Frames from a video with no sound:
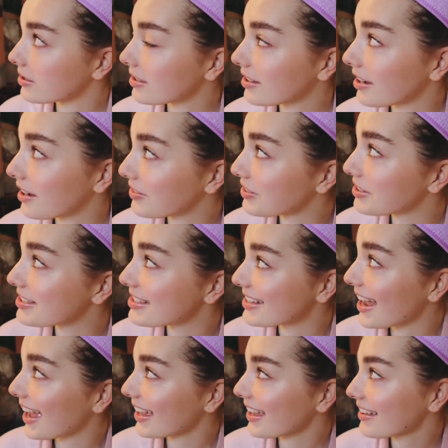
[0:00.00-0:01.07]
You got a fruit
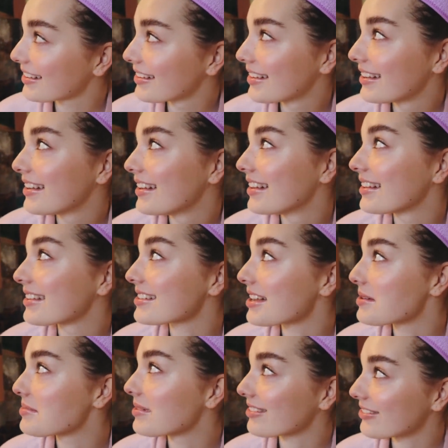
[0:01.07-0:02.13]
snack? Mm -hmm.
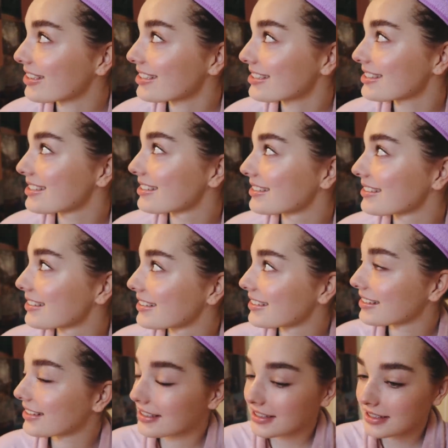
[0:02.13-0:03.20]
Say breakfast?
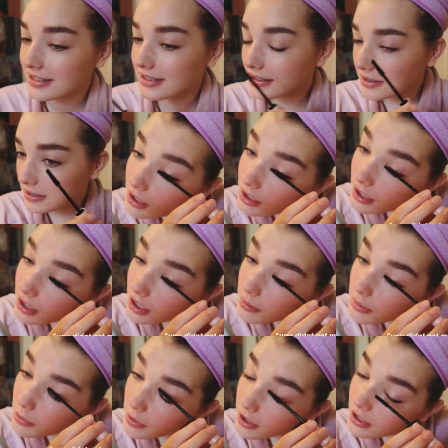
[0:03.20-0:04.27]
Mm -hmm. You can get
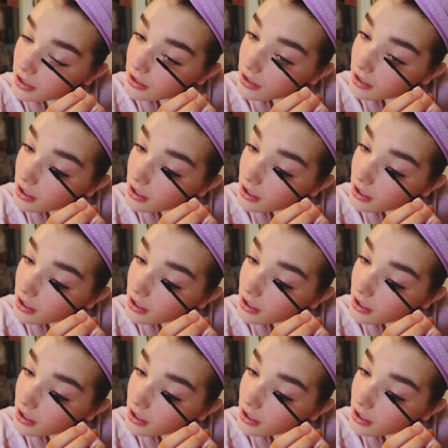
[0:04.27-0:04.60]
me one?